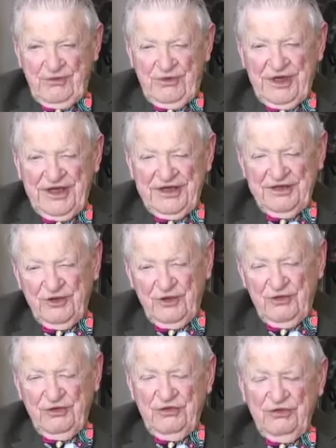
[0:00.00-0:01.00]
Well, I
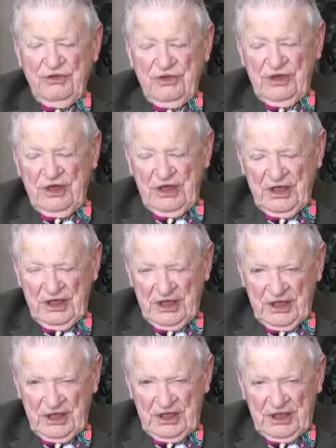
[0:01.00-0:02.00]
know
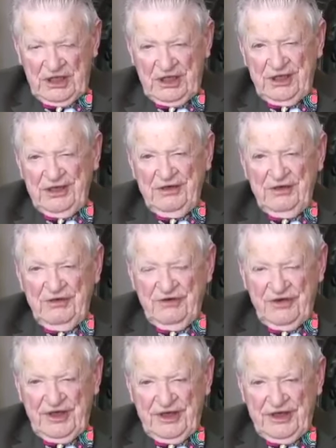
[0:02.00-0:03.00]

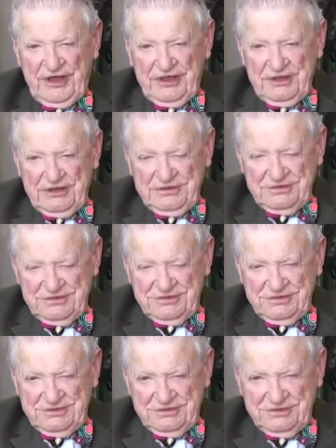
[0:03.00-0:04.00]
that
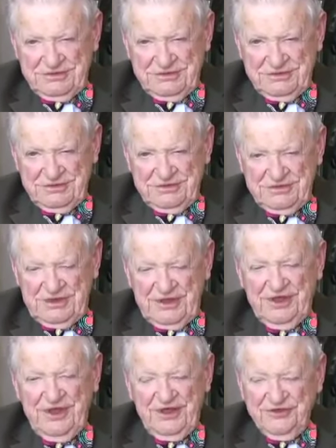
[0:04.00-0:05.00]

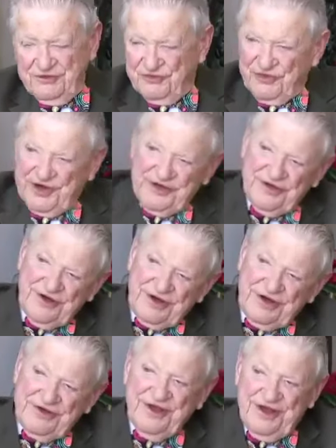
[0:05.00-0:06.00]
he has a friend
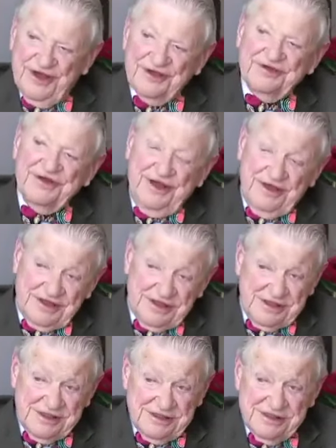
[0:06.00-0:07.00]
there at the head of
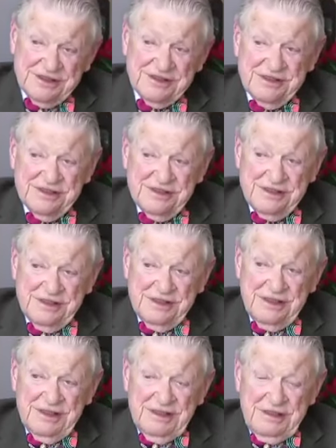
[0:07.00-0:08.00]
NASA.
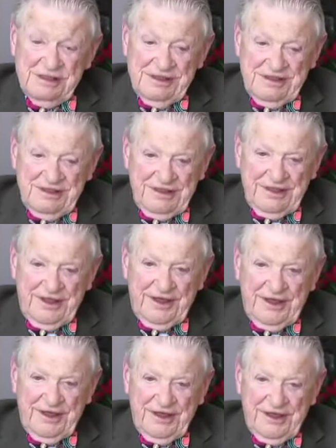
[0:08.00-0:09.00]
Oh.
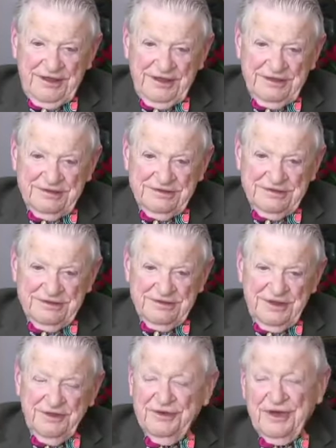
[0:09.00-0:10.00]
And
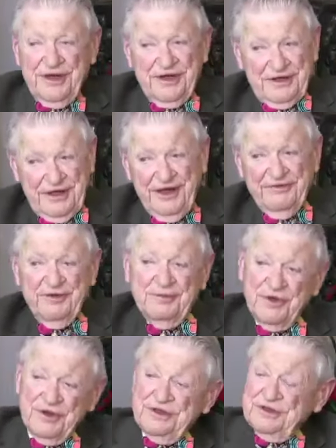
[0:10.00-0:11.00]
he would like to have
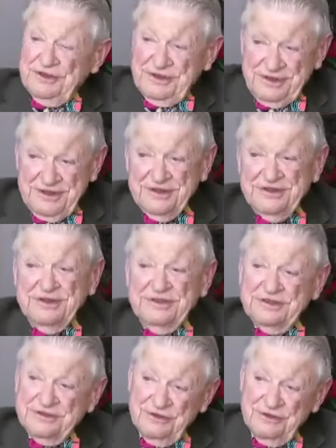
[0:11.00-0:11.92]
him look good and